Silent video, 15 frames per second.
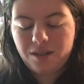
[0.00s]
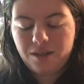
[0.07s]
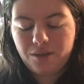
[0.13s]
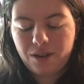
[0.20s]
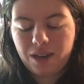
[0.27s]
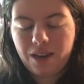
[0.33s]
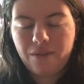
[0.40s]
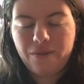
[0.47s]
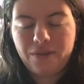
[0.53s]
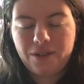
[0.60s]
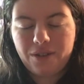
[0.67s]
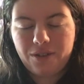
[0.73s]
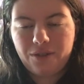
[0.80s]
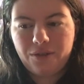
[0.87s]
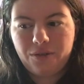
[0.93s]
So if
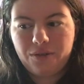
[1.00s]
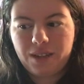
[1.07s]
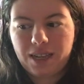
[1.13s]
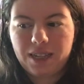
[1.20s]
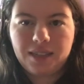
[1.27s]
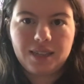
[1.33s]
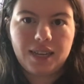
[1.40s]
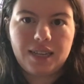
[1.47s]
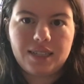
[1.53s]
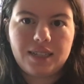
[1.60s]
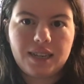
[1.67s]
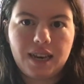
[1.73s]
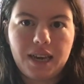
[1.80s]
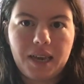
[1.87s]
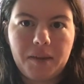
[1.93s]
you like
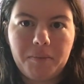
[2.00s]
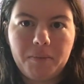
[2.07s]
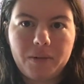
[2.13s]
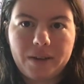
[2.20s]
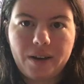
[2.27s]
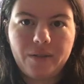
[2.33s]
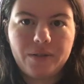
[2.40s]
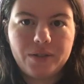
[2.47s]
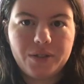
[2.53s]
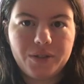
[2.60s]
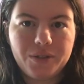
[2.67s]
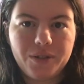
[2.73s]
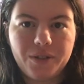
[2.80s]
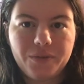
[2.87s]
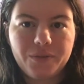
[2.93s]
lend a book out
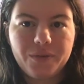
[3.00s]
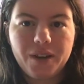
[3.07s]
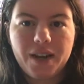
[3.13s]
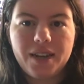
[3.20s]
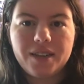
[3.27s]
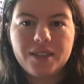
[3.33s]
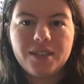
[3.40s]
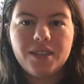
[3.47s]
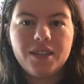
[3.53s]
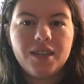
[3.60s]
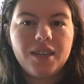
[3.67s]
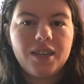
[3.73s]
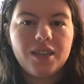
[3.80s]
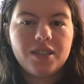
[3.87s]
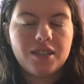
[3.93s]
to a friend,
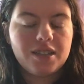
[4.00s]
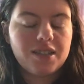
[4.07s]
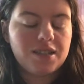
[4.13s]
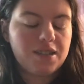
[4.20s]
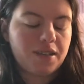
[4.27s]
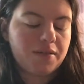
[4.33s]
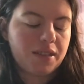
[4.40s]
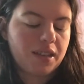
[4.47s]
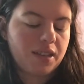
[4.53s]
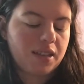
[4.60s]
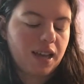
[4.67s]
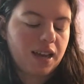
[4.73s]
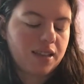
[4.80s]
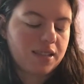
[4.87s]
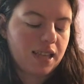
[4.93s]
this is something
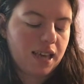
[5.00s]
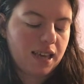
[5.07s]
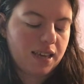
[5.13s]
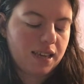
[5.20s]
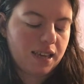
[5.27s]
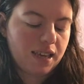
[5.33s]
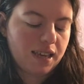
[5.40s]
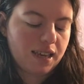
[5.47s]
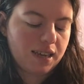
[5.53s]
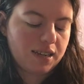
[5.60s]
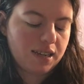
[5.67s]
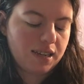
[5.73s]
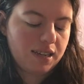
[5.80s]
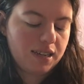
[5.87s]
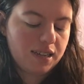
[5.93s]
that they
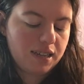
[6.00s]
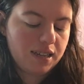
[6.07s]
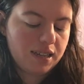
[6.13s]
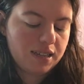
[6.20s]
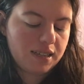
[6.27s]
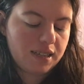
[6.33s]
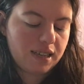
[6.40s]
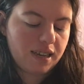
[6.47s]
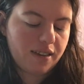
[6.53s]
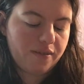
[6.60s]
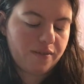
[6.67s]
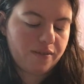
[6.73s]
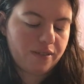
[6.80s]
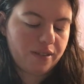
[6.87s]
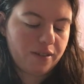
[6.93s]
can
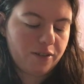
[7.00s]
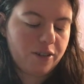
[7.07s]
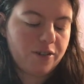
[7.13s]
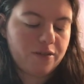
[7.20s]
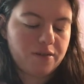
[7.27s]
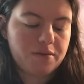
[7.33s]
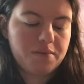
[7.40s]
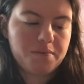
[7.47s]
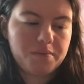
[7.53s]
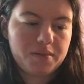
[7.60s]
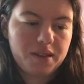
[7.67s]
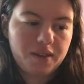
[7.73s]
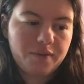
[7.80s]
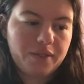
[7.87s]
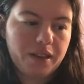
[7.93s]
give, you can
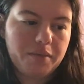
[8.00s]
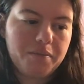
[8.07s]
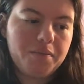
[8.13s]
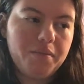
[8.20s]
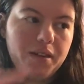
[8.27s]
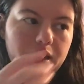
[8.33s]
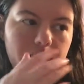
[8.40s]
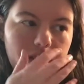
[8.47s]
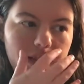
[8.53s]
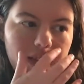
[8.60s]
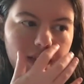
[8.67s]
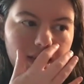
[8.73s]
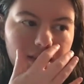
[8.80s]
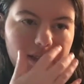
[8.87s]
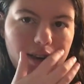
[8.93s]
give them
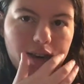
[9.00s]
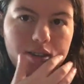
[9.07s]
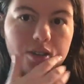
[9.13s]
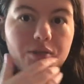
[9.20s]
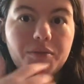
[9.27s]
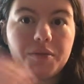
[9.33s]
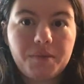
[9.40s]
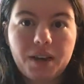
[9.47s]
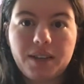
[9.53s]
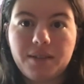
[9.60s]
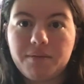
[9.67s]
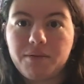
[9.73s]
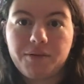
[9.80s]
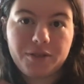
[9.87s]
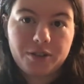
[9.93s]
uh, to remind
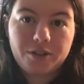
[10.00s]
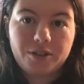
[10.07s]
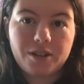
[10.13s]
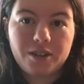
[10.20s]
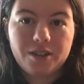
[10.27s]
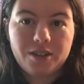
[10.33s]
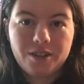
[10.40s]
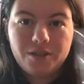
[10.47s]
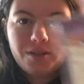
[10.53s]
them to return it to